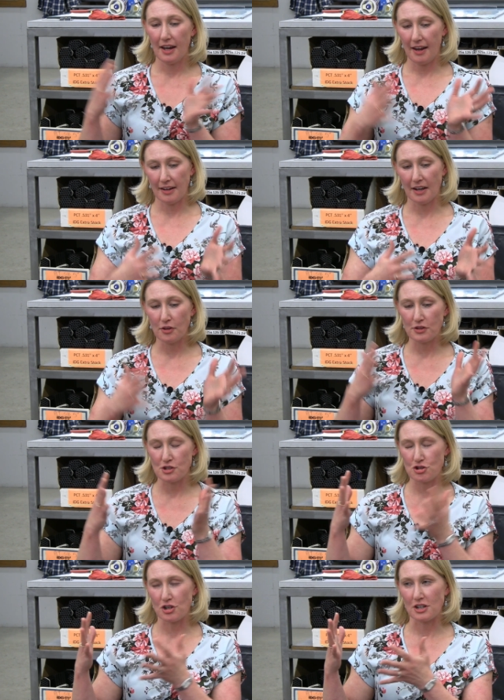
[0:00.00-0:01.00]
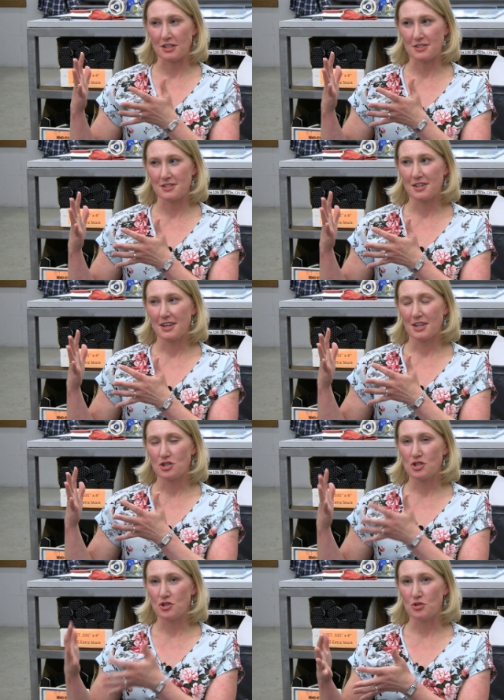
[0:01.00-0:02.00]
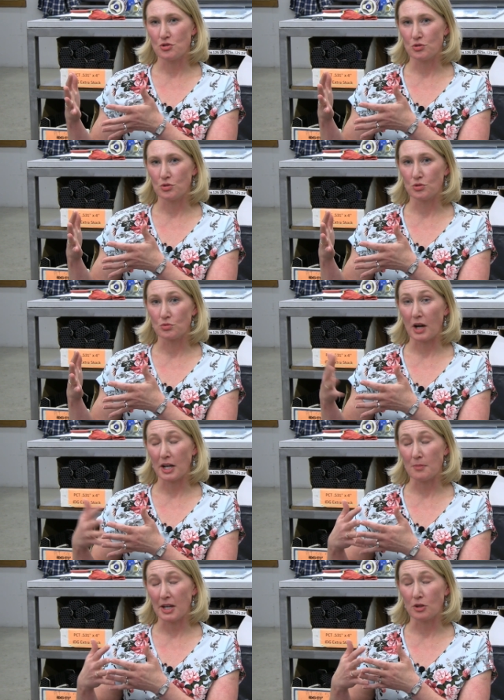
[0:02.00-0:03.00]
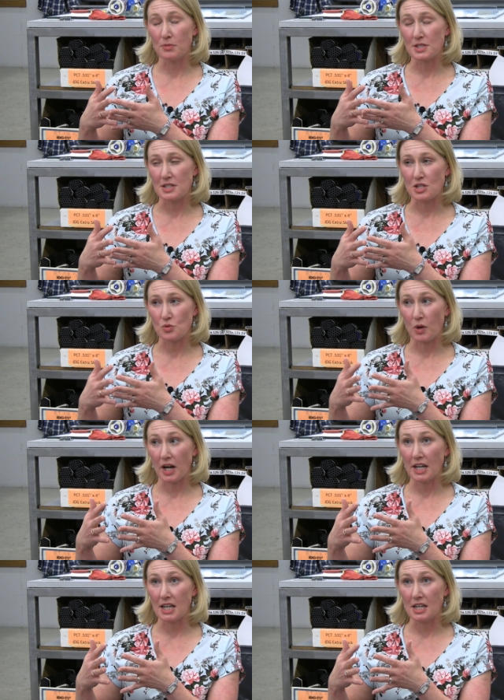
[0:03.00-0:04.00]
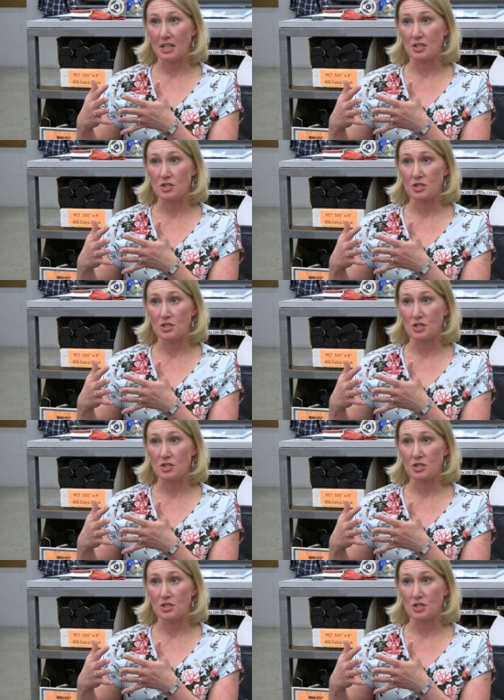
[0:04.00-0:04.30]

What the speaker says: and health insurance to running my own business where I needed